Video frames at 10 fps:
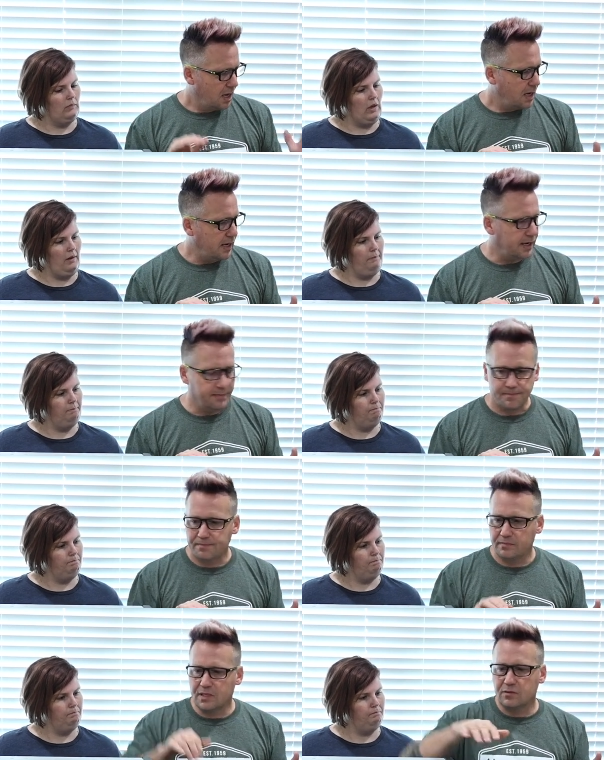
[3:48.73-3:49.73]
Speaker 1: Yeah.
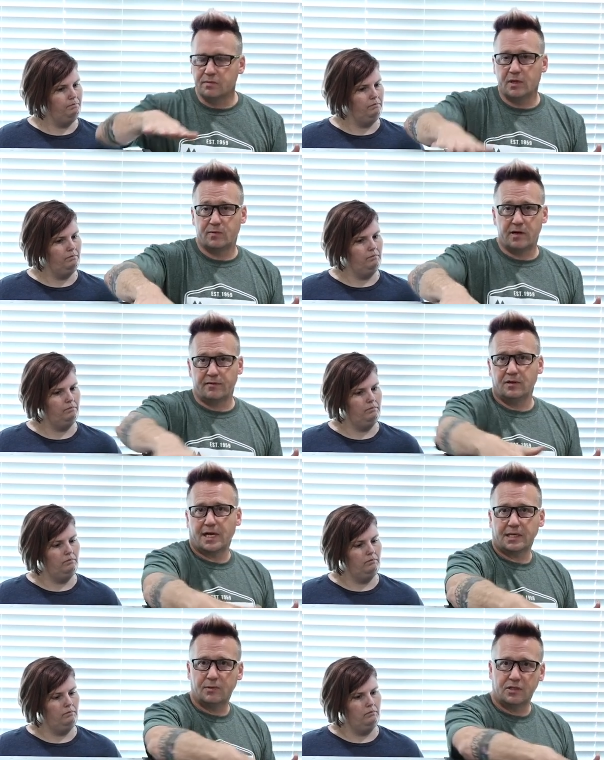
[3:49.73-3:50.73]
This one's much better if you
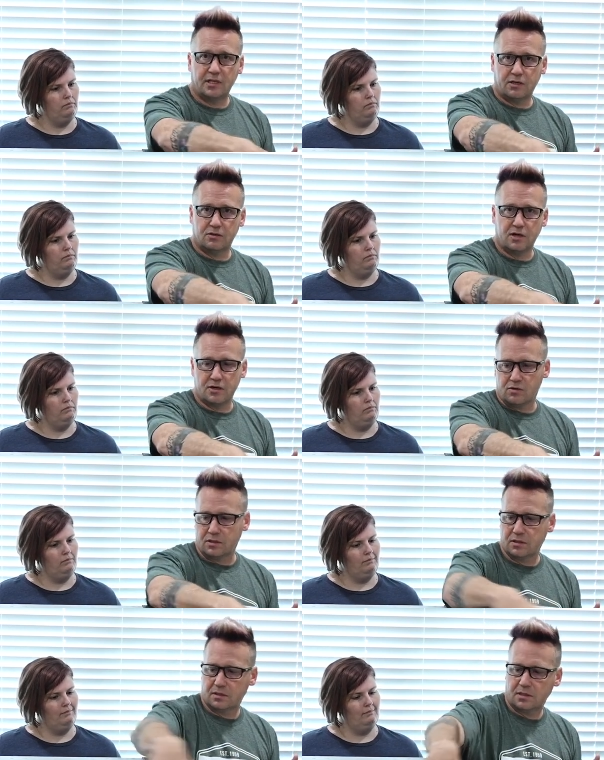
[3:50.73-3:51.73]
like to put stickers on
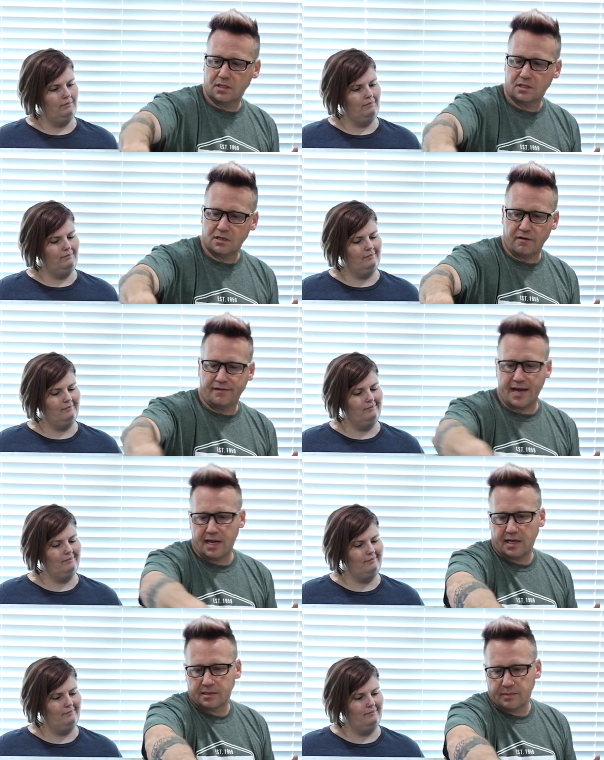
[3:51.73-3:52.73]
yours, because it's all
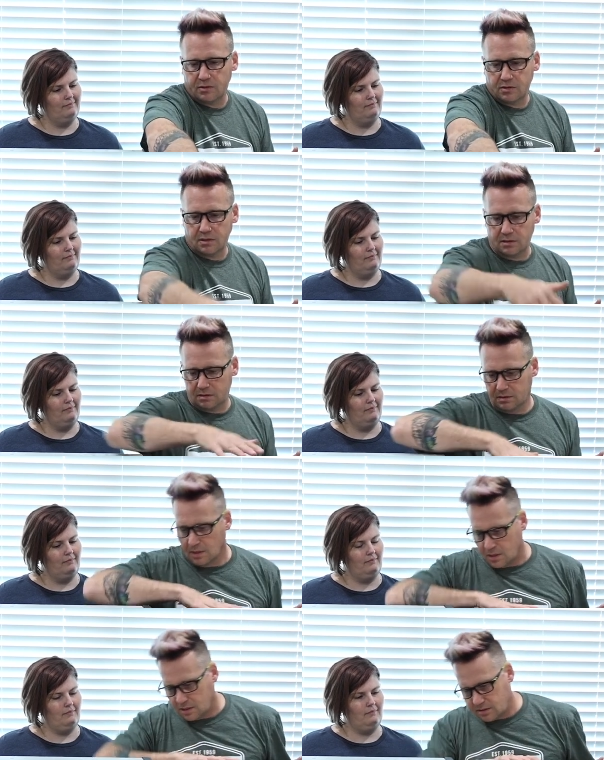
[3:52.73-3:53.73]
flat as opposed to
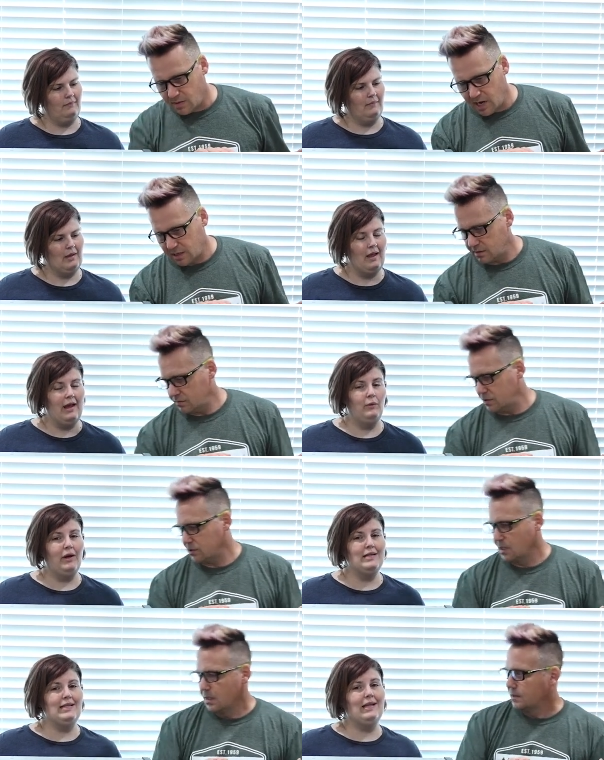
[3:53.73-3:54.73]
mine.
Speaker 2: And
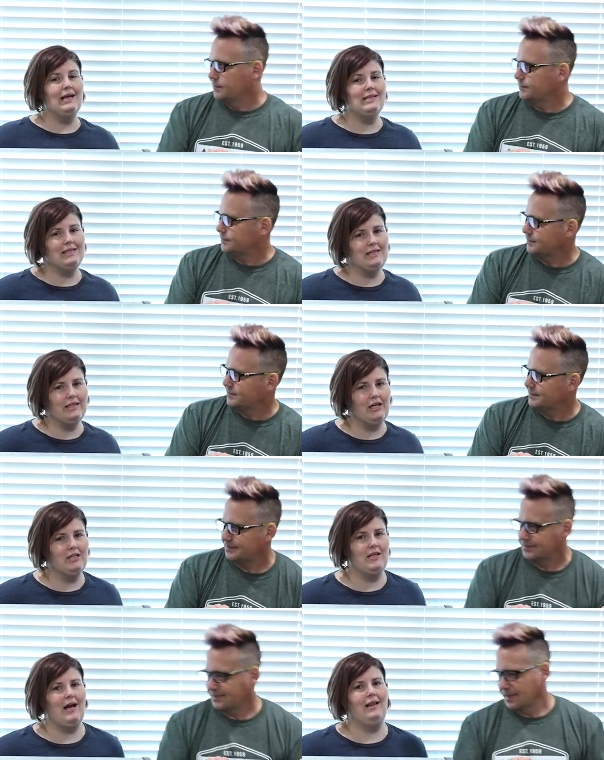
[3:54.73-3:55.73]
whereas he likes his
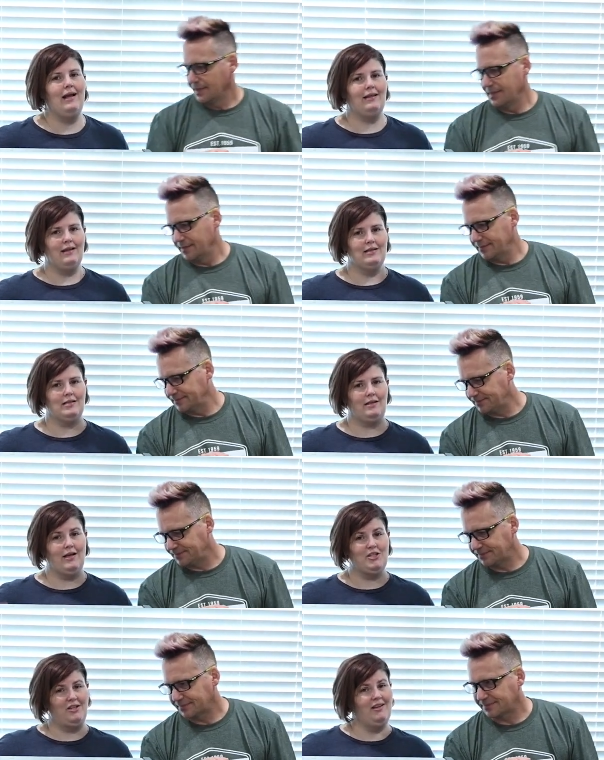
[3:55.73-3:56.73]
stickers, I like the
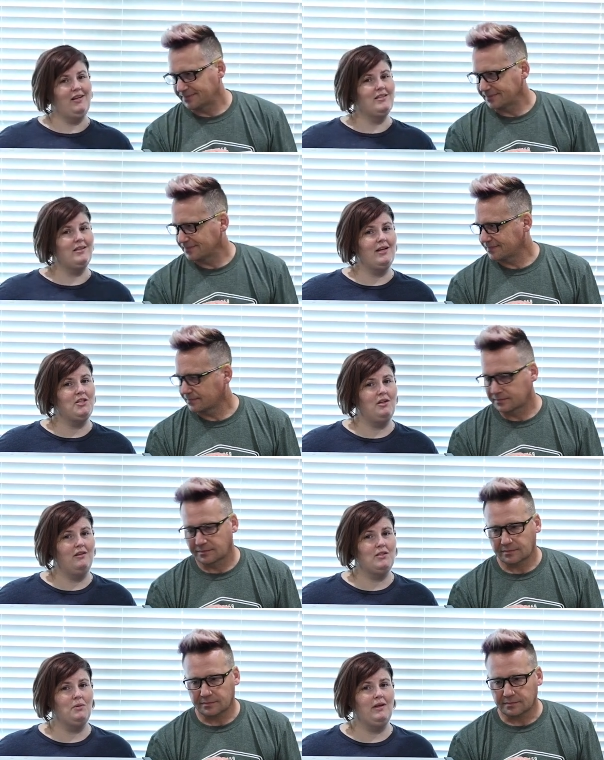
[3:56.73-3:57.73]
insulation. The insulation on
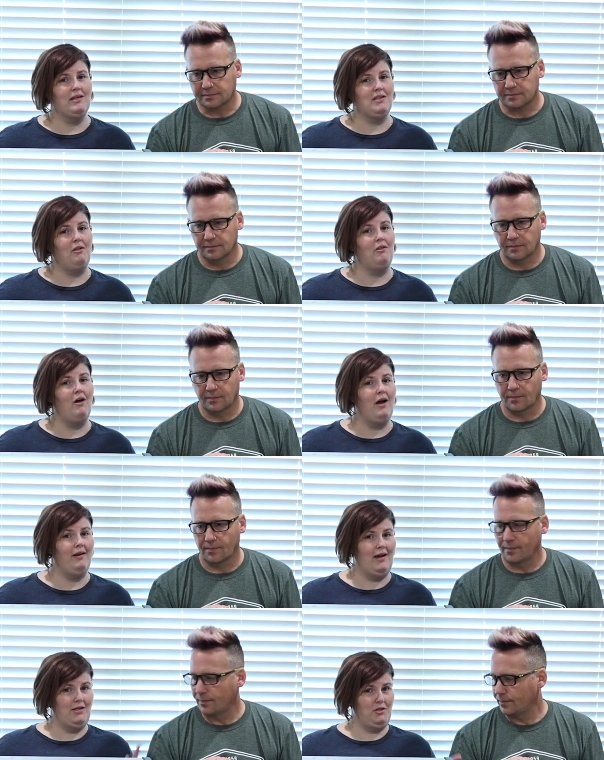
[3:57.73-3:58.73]
this one is a lot
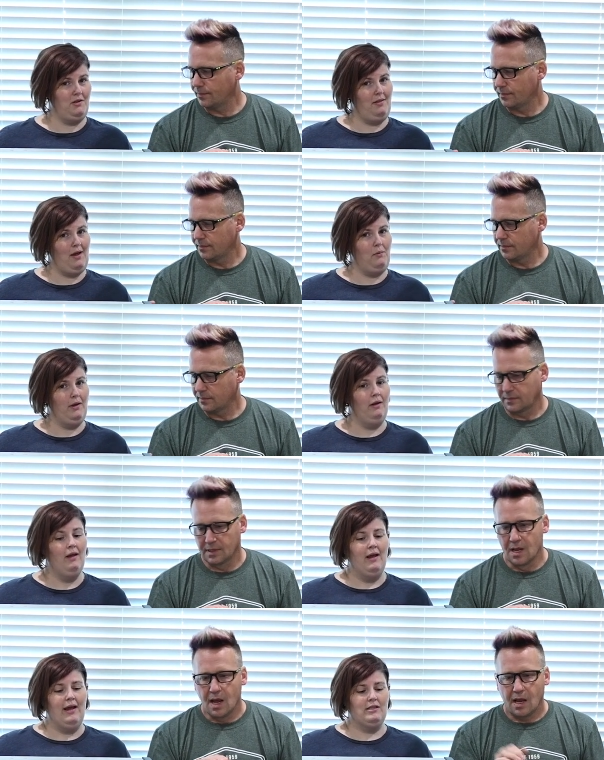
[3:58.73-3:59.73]
nicer than that one.
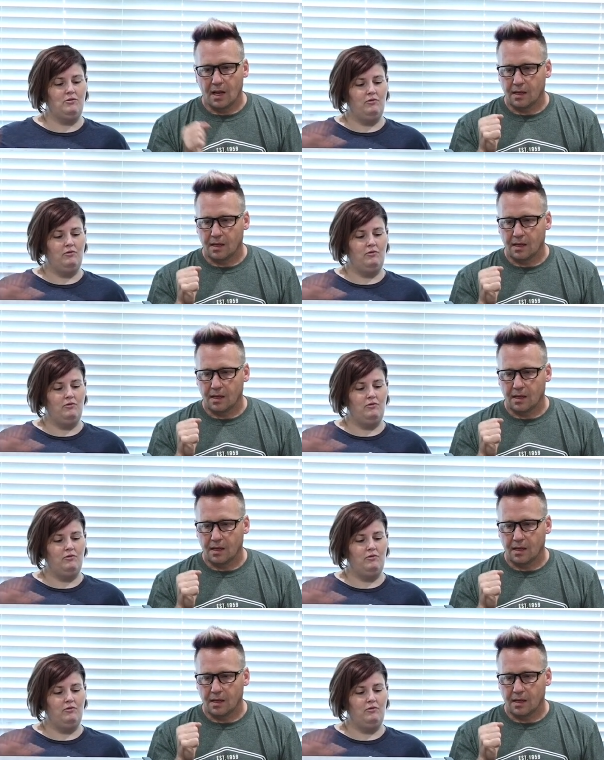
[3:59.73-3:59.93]
It's